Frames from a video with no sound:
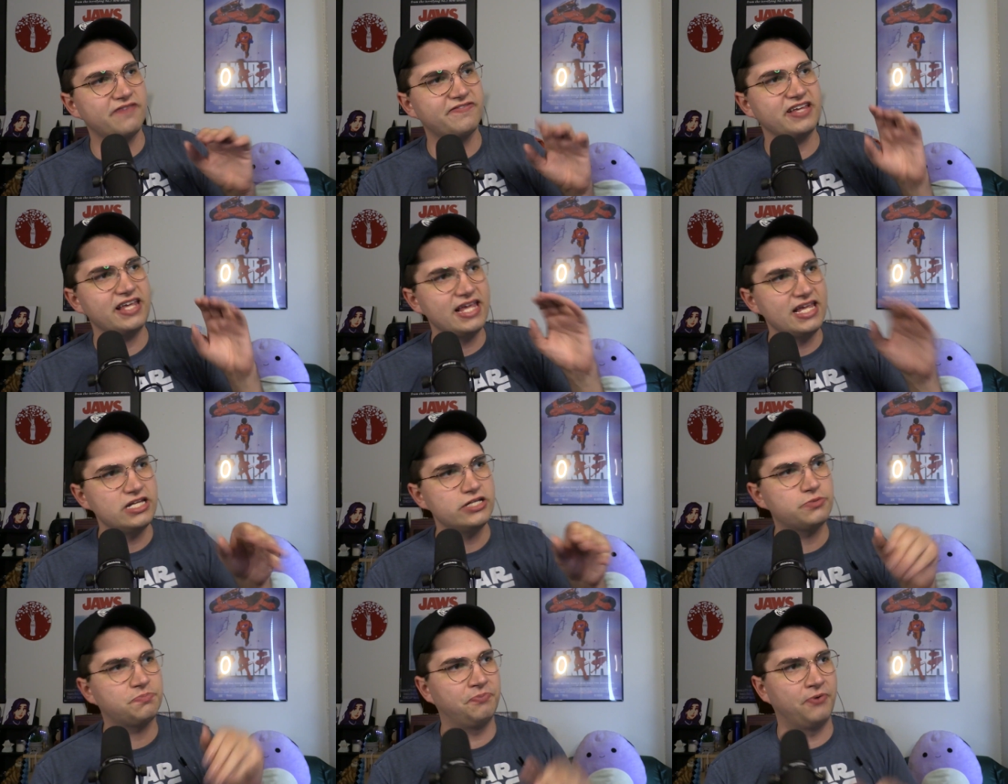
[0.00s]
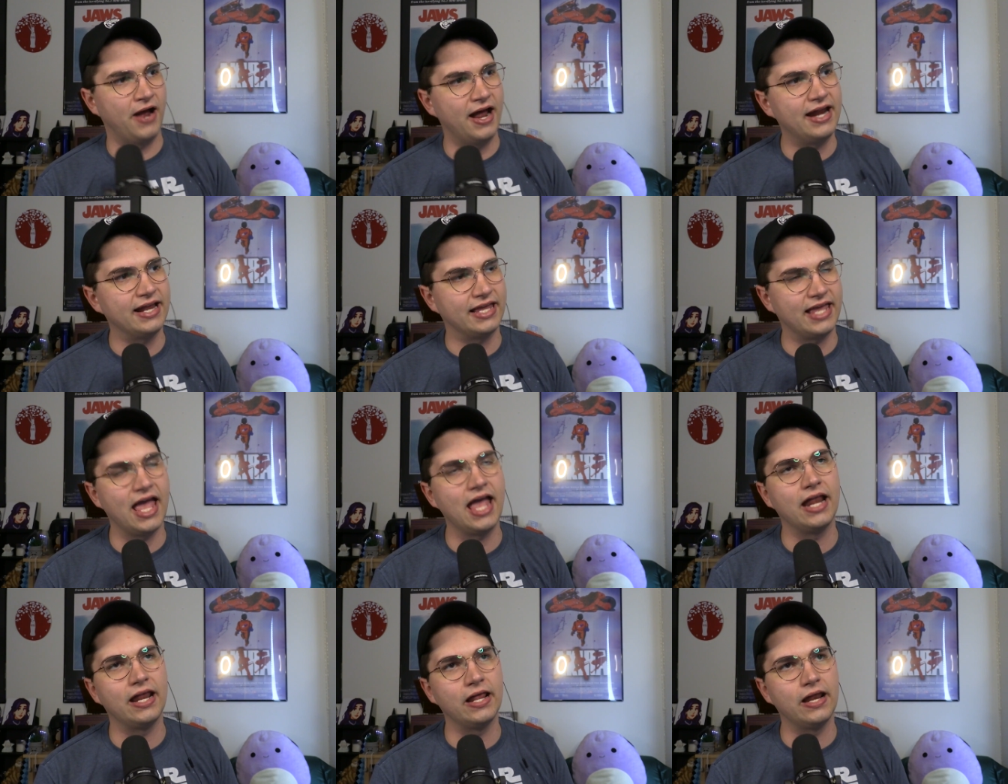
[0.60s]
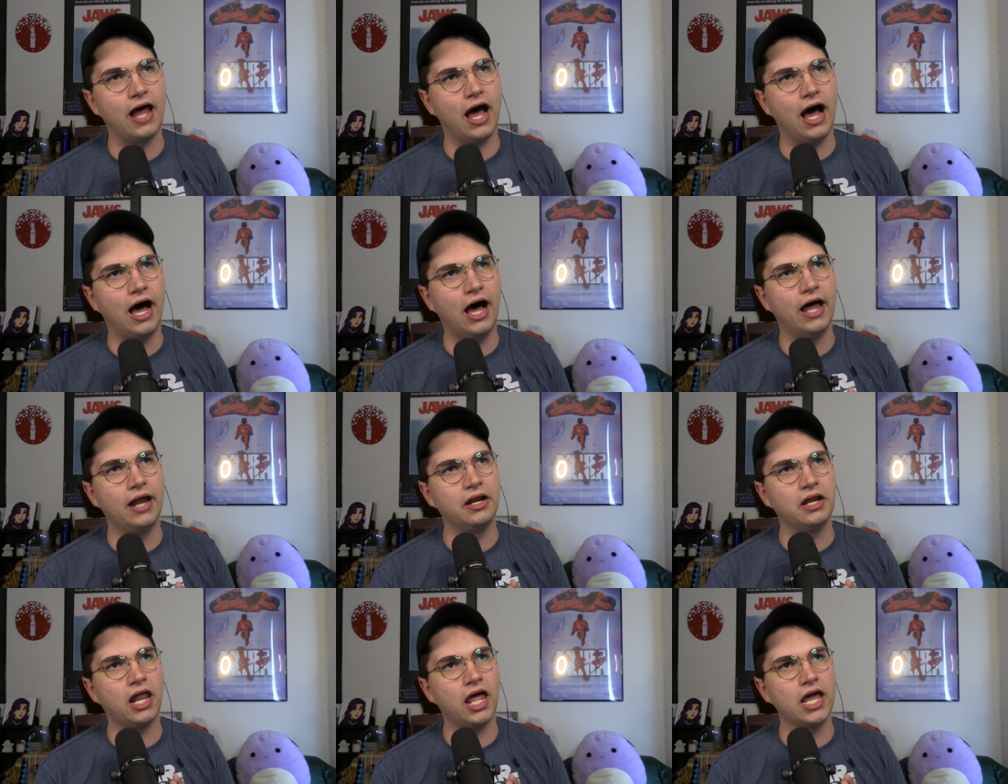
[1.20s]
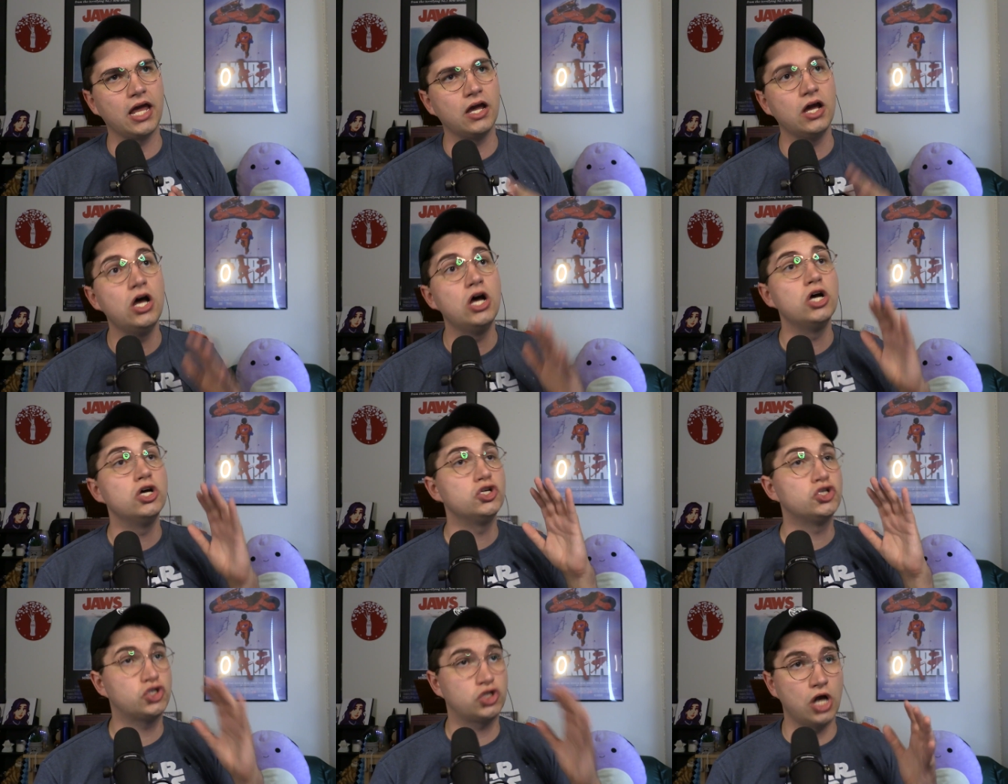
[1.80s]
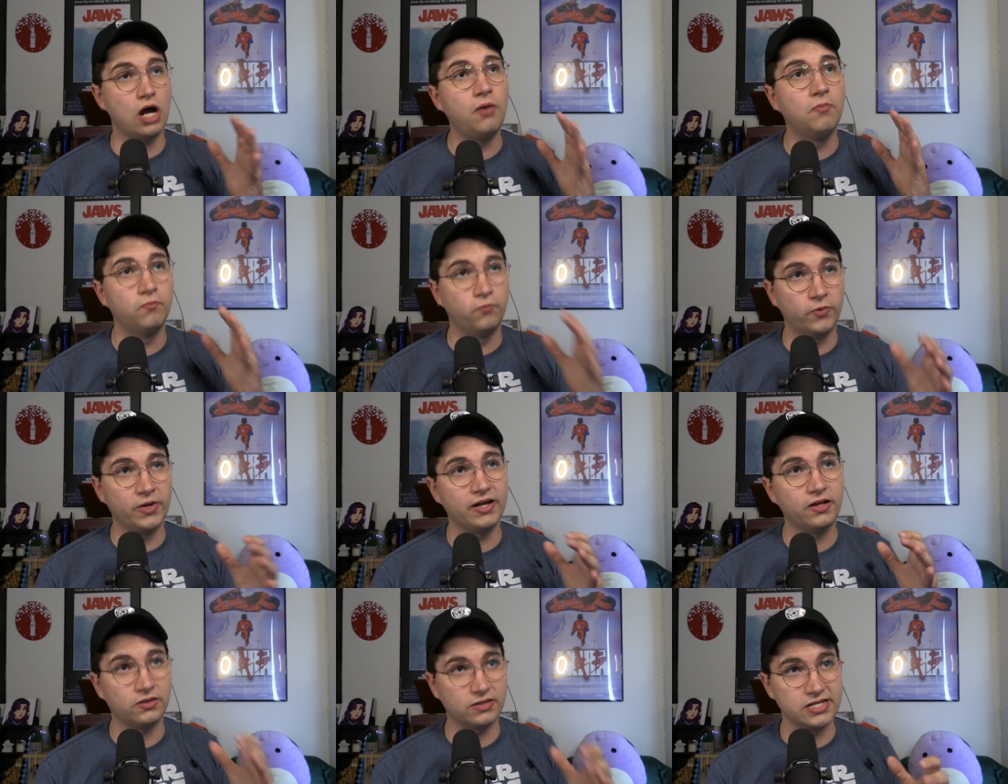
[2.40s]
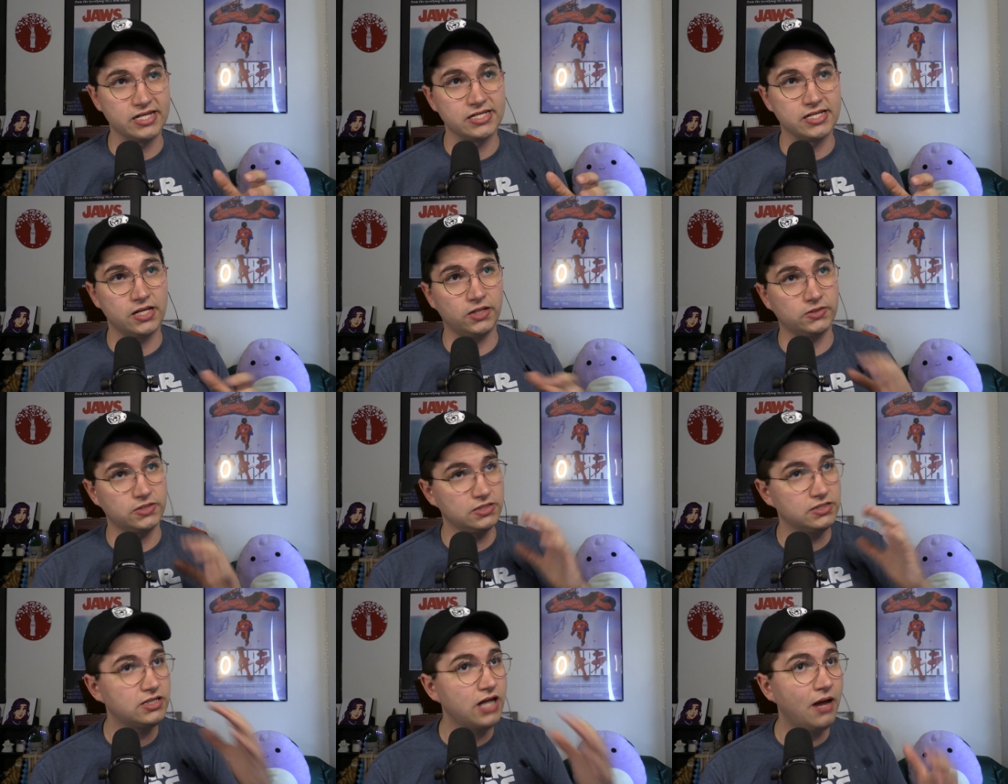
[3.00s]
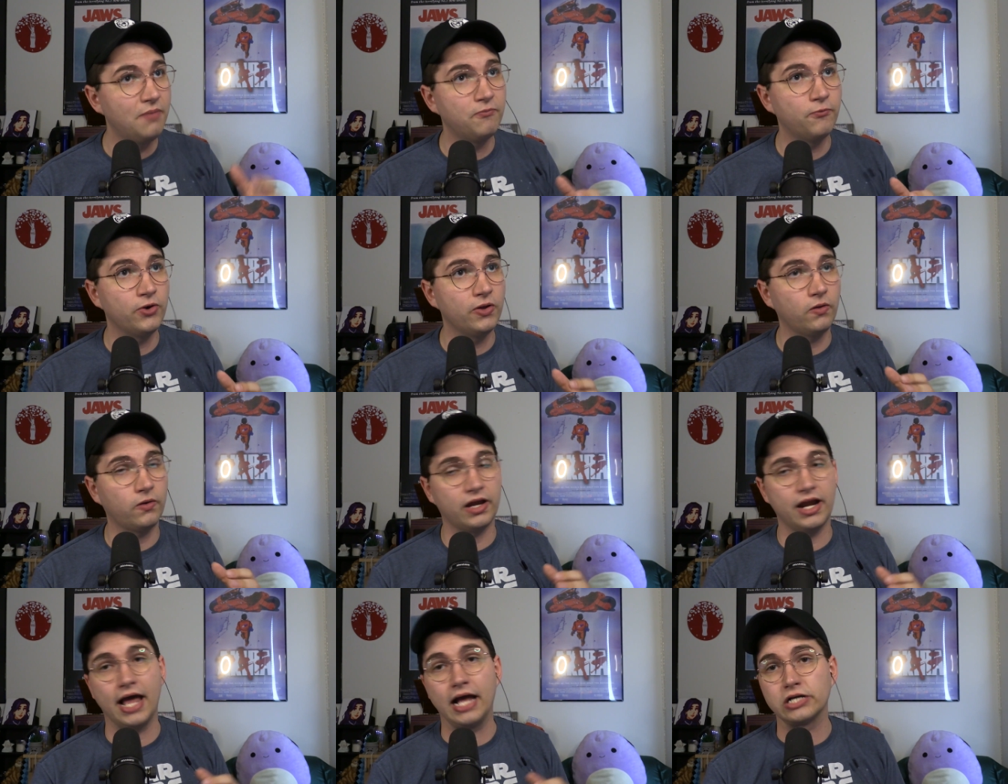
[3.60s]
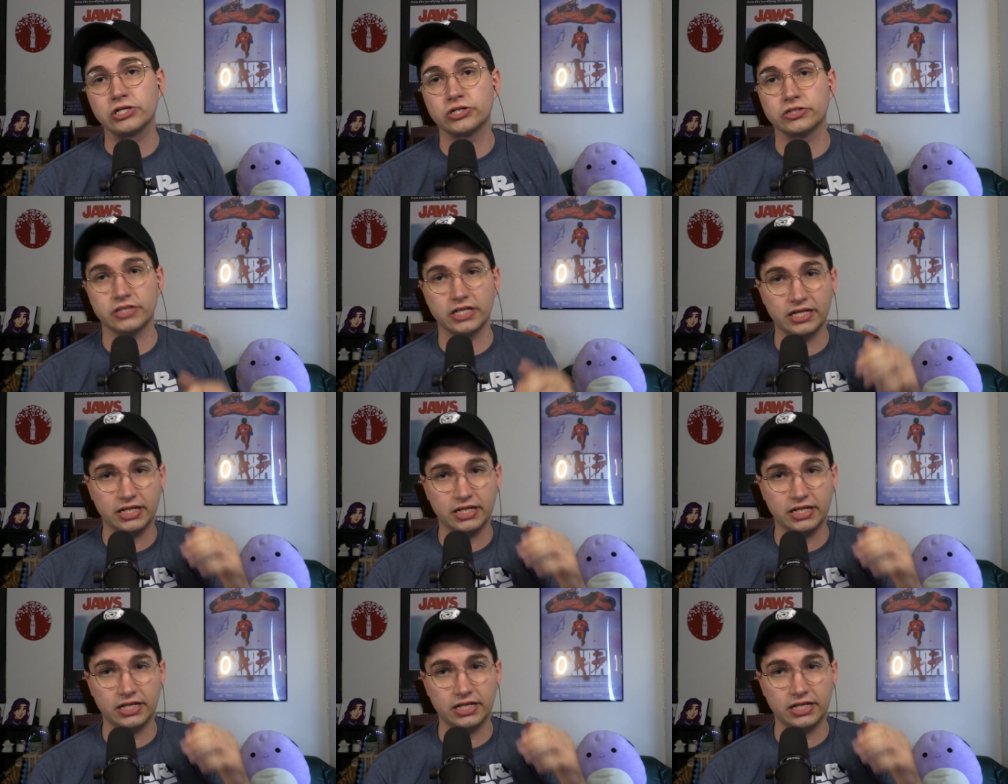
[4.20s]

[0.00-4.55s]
stuff is predicated on like some real details, some real connections.